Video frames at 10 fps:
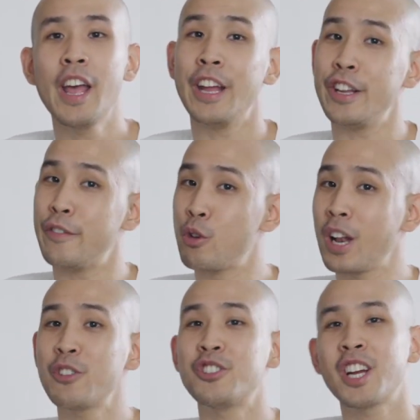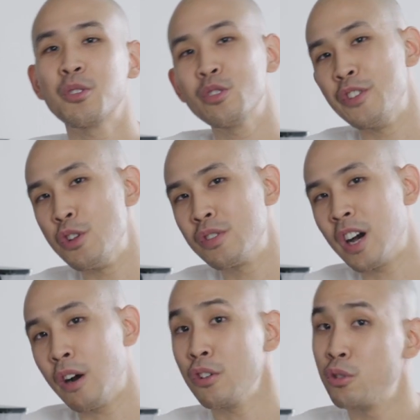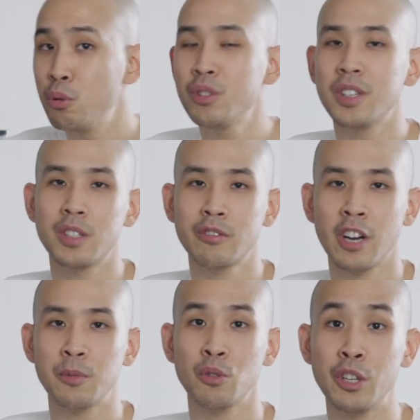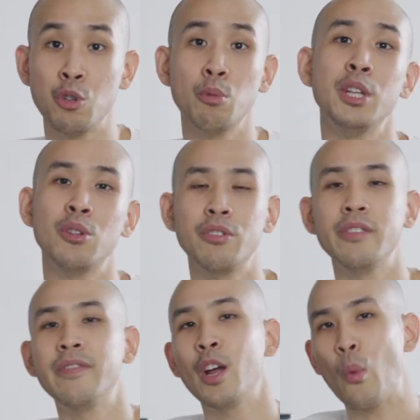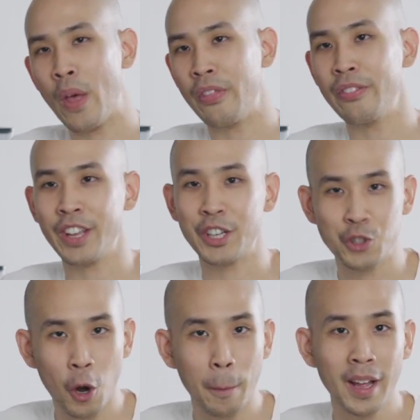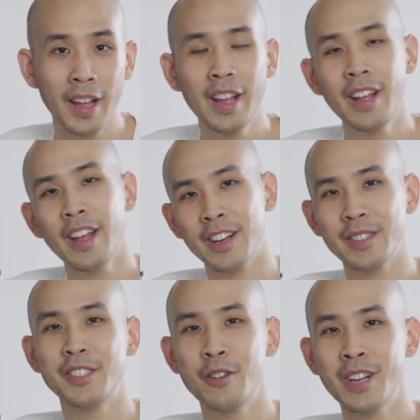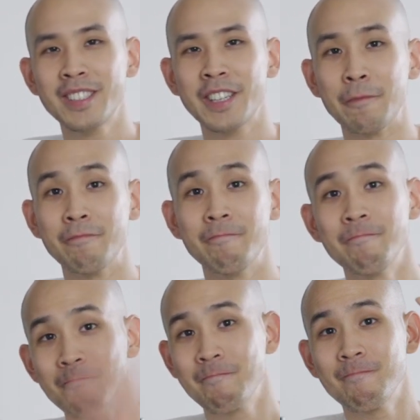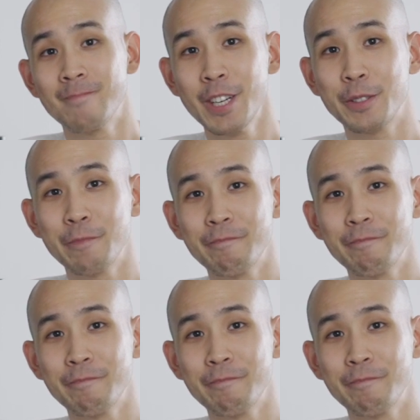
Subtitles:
And if you'd like to check those videos out, do subscribe so that you'll be notified when they drop. And I'll see you next time. Ciao!